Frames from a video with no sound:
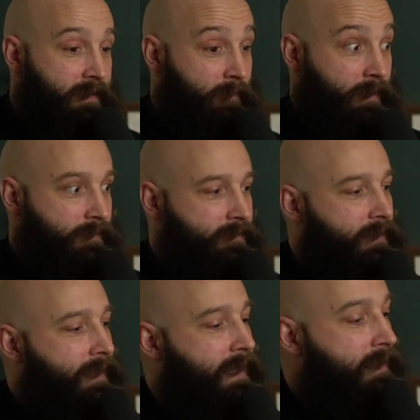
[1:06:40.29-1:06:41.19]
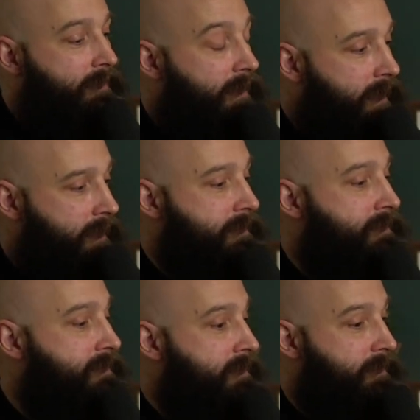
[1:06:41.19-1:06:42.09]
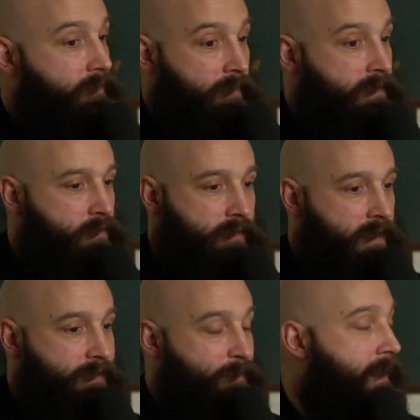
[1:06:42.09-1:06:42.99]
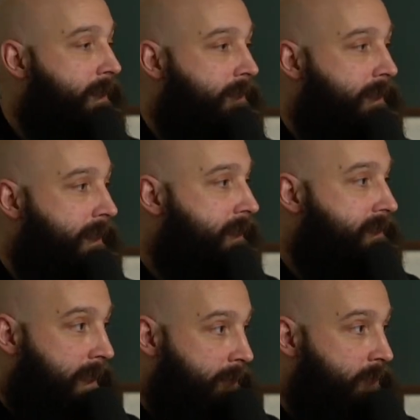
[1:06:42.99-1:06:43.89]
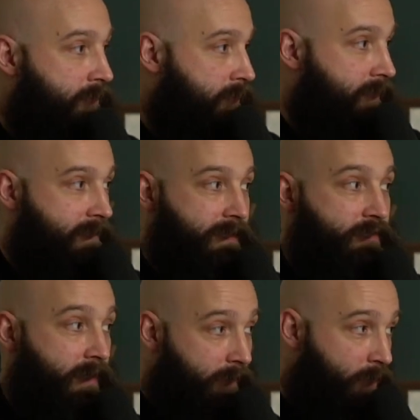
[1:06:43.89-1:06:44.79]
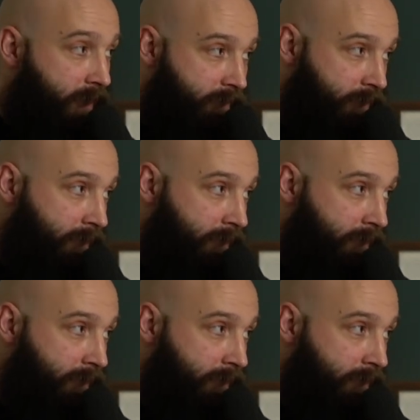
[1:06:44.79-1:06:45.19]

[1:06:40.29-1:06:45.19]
to everybody, like Cannes Lions was organized by the same organization I worked